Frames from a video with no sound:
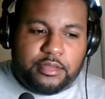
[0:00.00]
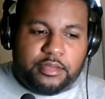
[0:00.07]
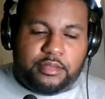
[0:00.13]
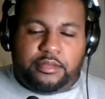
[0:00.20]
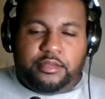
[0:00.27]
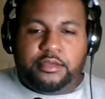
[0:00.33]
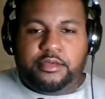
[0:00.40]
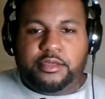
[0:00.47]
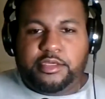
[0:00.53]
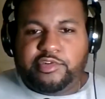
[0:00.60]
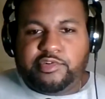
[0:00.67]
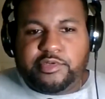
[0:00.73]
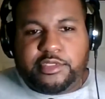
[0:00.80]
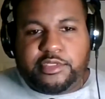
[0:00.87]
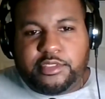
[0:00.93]
the
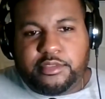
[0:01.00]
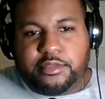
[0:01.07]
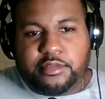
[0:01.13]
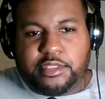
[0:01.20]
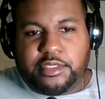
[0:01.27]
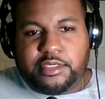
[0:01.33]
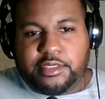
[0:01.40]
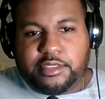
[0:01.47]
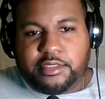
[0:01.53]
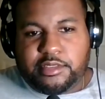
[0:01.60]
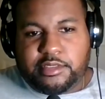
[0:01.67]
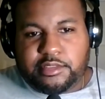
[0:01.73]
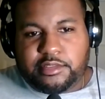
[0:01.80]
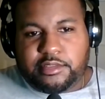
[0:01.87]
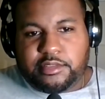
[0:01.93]
interesting thing
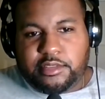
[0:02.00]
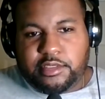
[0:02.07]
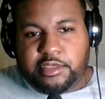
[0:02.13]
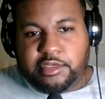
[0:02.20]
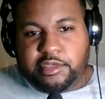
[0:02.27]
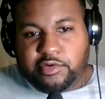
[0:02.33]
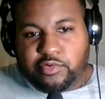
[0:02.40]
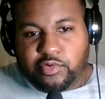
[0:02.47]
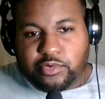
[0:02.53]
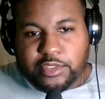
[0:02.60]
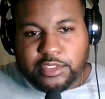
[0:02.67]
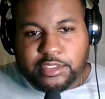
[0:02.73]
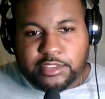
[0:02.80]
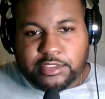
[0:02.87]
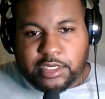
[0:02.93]
is the Negro
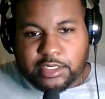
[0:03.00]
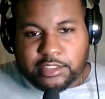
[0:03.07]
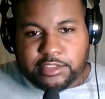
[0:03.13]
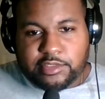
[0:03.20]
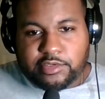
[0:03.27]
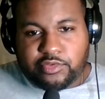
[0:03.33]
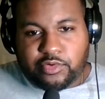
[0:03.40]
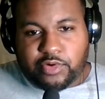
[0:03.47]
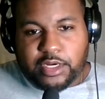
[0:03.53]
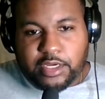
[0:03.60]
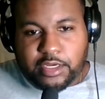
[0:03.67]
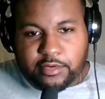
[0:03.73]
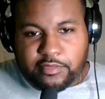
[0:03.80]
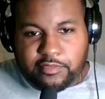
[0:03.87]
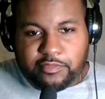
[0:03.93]
Leagues actually
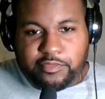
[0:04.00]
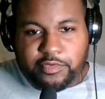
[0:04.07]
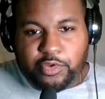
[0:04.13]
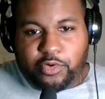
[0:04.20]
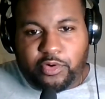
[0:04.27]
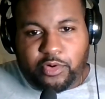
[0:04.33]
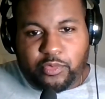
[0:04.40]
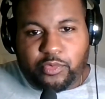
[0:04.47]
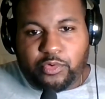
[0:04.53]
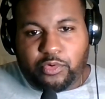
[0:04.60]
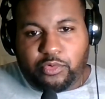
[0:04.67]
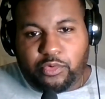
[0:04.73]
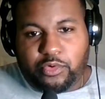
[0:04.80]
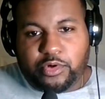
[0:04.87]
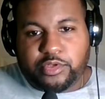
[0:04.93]
thrived during World
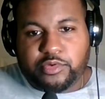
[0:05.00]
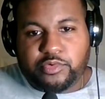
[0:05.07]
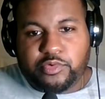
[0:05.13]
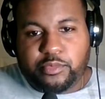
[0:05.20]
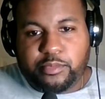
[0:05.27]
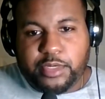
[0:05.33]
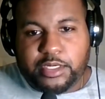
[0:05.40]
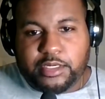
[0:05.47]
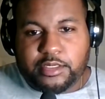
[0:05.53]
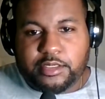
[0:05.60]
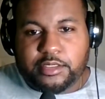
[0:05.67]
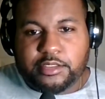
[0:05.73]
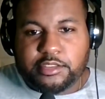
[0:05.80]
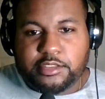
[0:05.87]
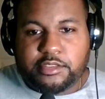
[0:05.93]
War II
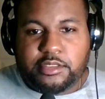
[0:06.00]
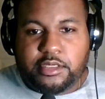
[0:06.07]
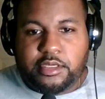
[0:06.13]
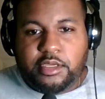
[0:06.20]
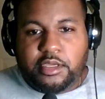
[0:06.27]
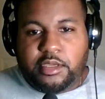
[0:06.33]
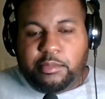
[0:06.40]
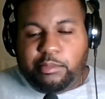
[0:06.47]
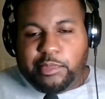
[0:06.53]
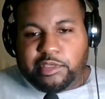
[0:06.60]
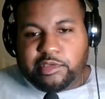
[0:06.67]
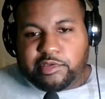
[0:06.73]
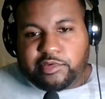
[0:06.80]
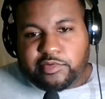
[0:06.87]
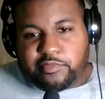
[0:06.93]
because
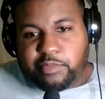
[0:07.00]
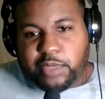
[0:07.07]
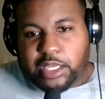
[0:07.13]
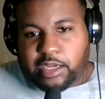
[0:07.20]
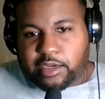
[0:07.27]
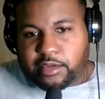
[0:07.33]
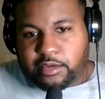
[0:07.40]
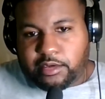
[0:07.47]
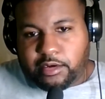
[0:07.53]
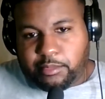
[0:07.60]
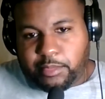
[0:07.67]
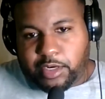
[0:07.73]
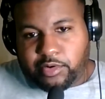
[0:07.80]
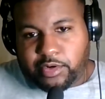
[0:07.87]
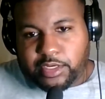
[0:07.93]
millions of Black
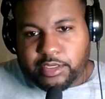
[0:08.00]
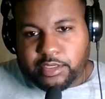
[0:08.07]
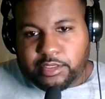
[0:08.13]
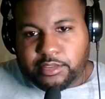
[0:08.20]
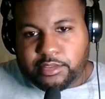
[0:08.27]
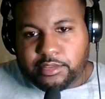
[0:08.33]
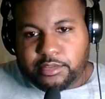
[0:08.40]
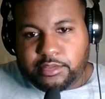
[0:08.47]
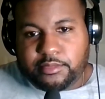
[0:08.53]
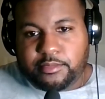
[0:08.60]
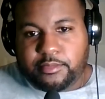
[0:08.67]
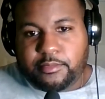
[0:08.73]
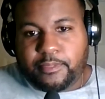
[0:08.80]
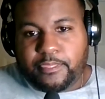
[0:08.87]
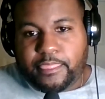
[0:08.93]
Americans
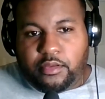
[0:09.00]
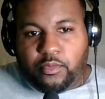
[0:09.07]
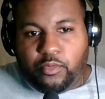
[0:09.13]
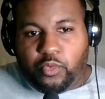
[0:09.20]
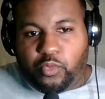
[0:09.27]
were